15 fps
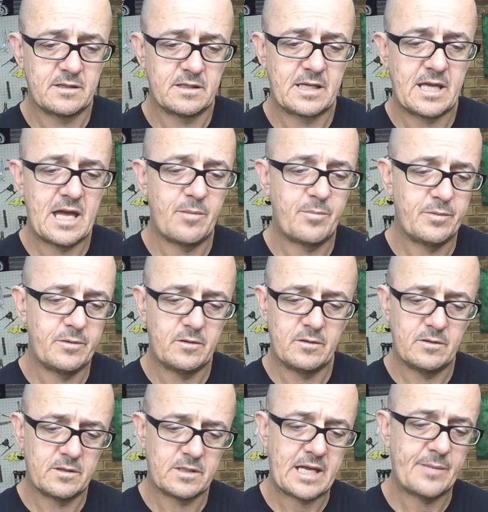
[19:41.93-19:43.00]

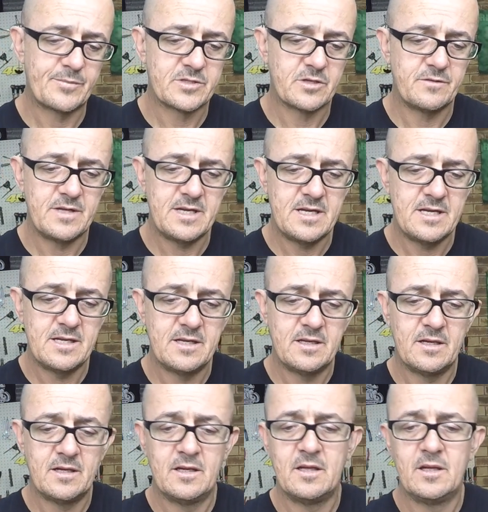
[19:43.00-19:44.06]
Cap's on there,
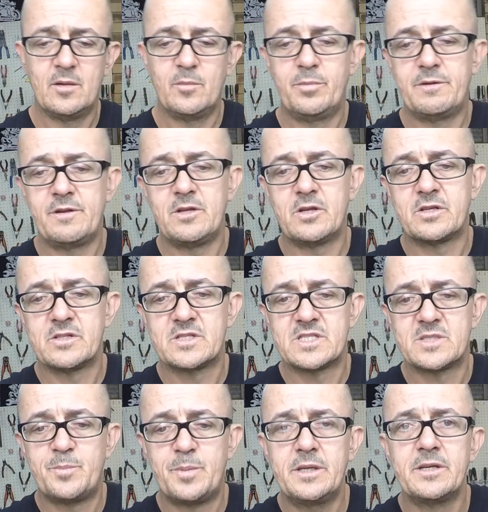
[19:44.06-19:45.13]
but then you can
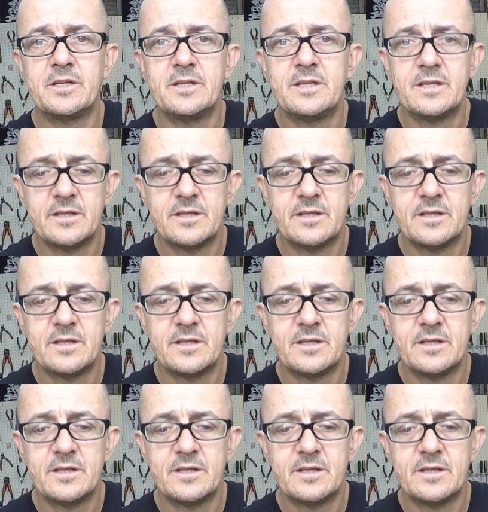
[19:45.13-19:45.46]
spin it